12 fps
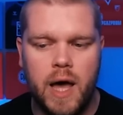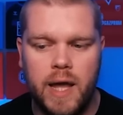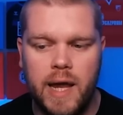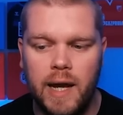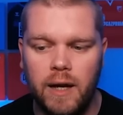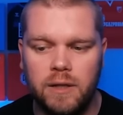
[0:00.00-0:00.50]

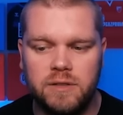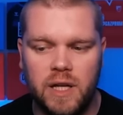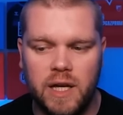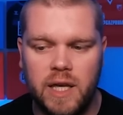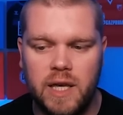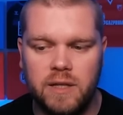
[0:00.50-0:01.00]
He looks
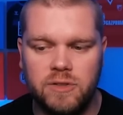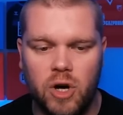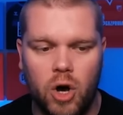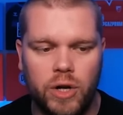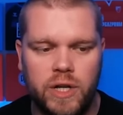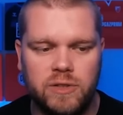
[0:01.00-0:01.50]
like he is
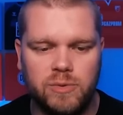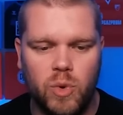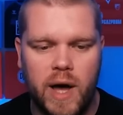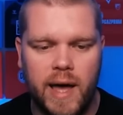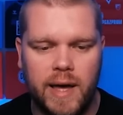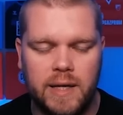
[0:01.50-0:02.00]
on his
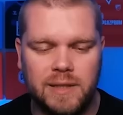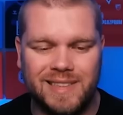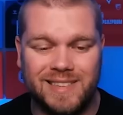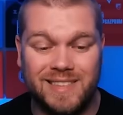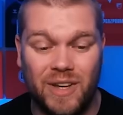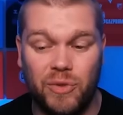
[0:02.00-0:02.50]
way
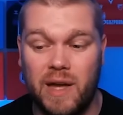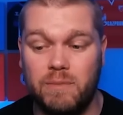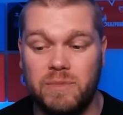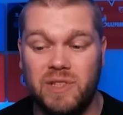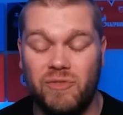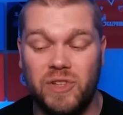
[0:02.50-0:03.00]
to
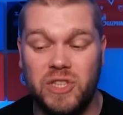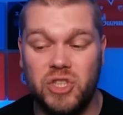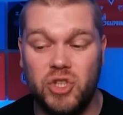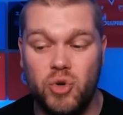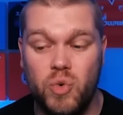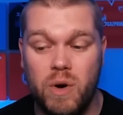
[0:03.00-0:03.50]
Southampton for
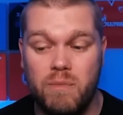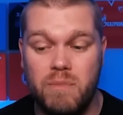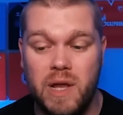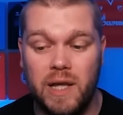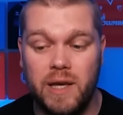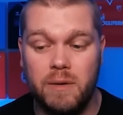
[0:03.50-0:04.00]
£2
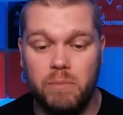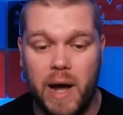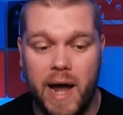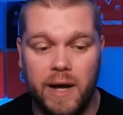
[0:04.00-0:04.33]
million.